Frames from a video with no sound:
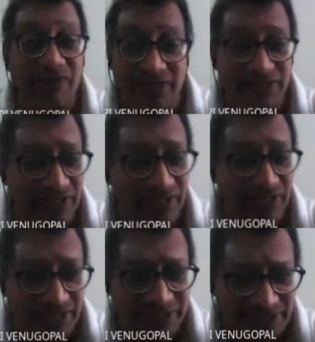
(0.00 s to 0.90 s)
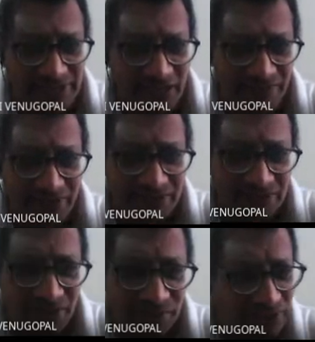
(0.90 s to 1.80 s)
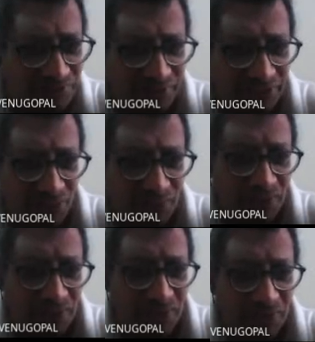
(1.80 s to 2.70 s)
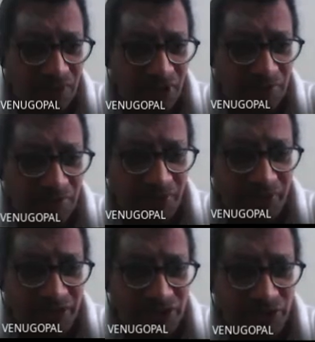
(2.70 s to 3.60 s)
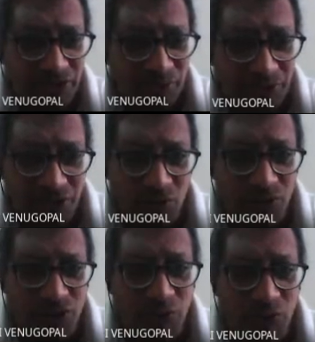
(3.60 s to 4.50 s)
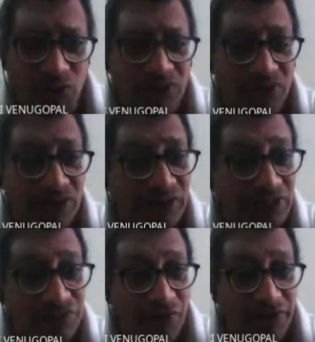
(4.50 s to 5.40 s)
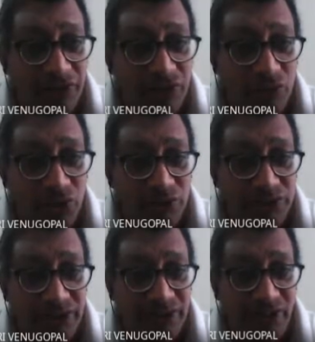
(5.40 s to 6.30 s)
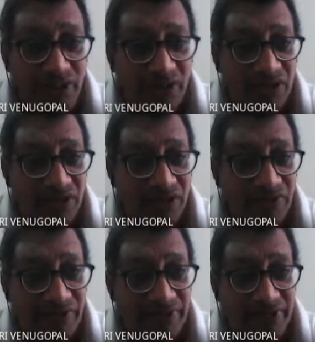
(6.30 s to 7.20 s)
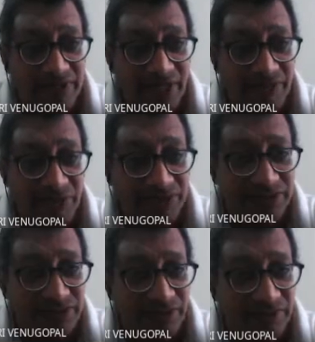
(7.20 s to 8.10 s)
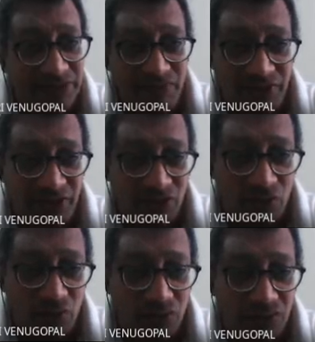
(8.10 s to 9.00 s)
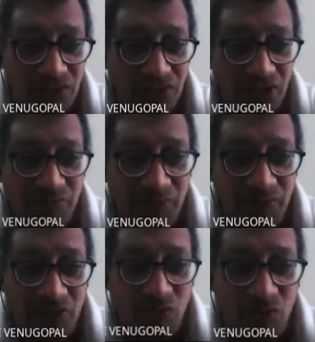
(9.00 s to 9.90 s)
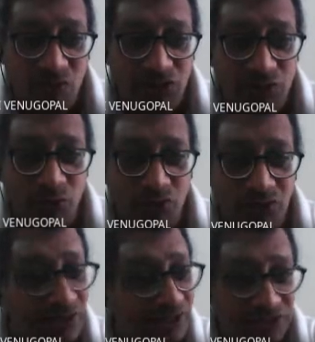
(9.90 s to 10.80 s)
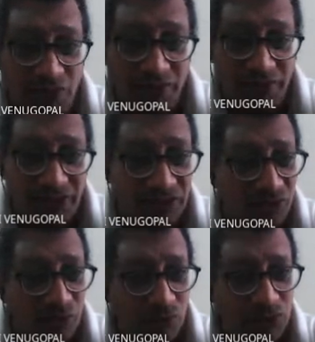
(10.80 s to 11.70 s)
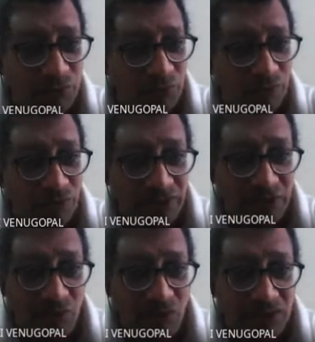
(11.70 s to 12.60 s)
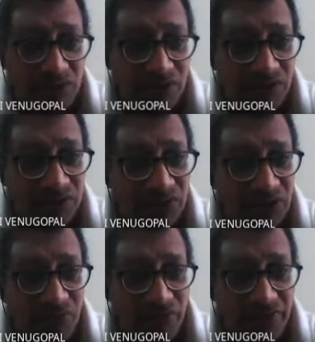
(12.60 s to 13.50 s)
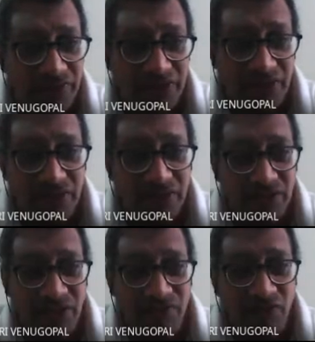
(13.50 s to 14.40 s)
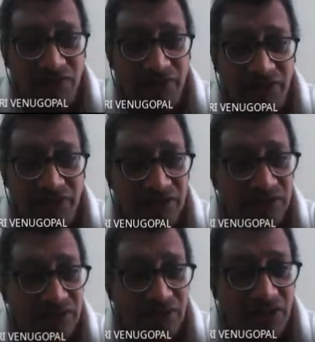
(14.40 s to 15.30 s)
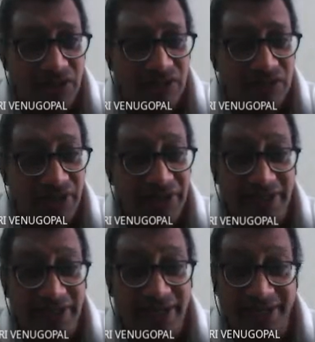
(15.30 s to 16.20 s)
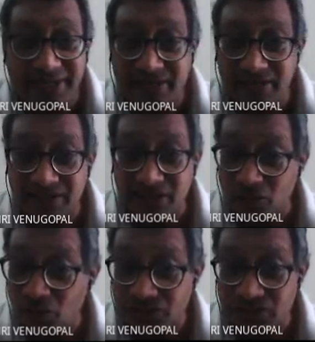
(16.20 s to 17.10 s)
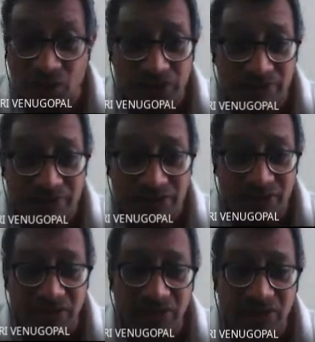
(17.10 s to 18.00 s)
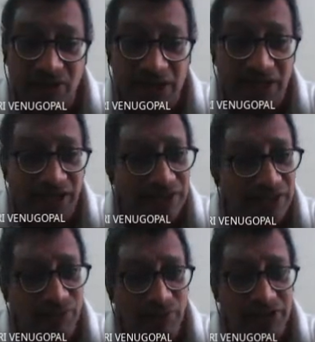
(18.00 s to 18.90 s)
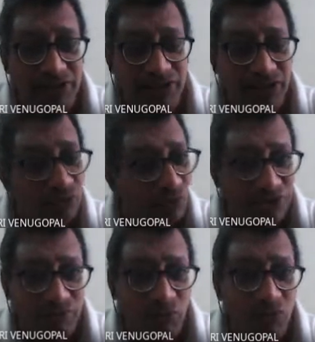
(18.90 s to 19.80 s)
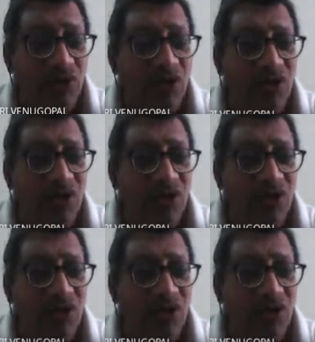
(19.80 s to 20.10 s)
average. Let us see the average. Now it is 41. Let me run the simulation once more. It is 42. You see that waiting time in the system is 42. Let me run once more. It is 40. Once more 41. Then 40. Then 40. Then 38. It goes down a bit. I run the simulation once more.